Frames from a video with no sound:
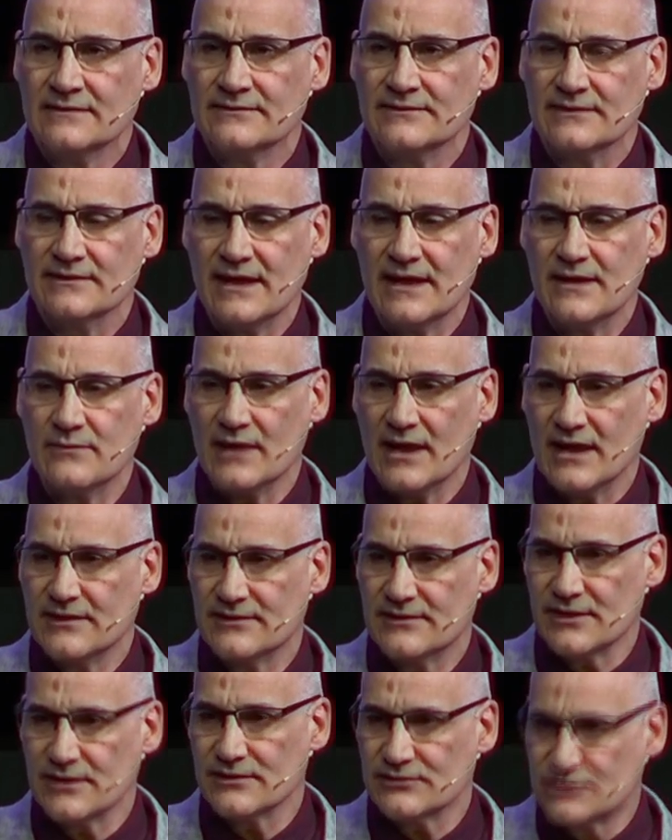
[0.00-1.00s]

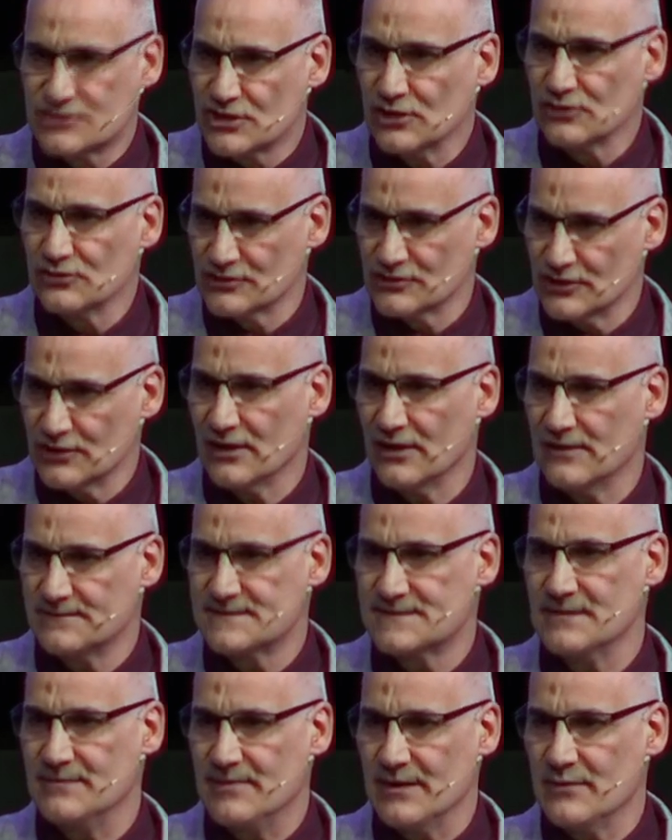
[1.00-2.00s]
The children loved to
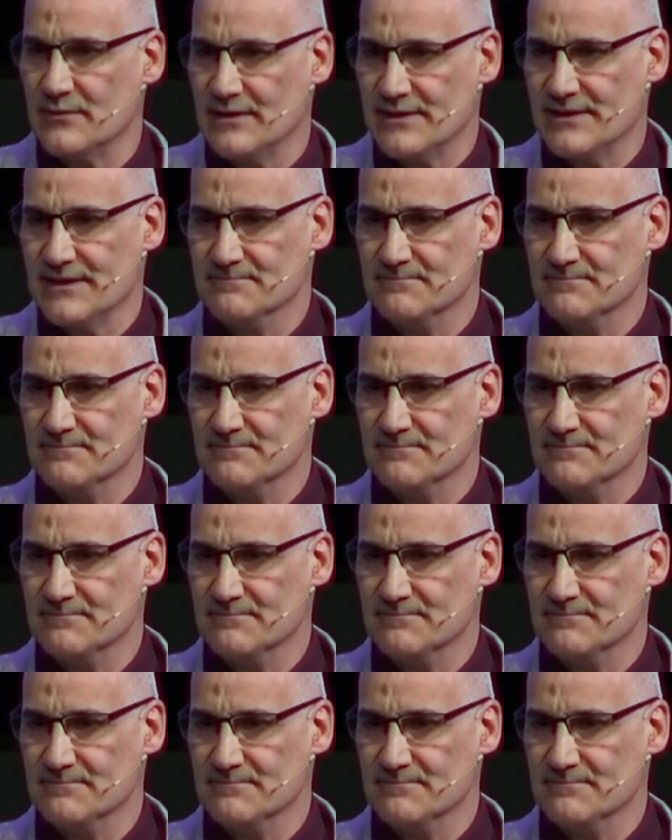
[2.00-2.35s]
be with him.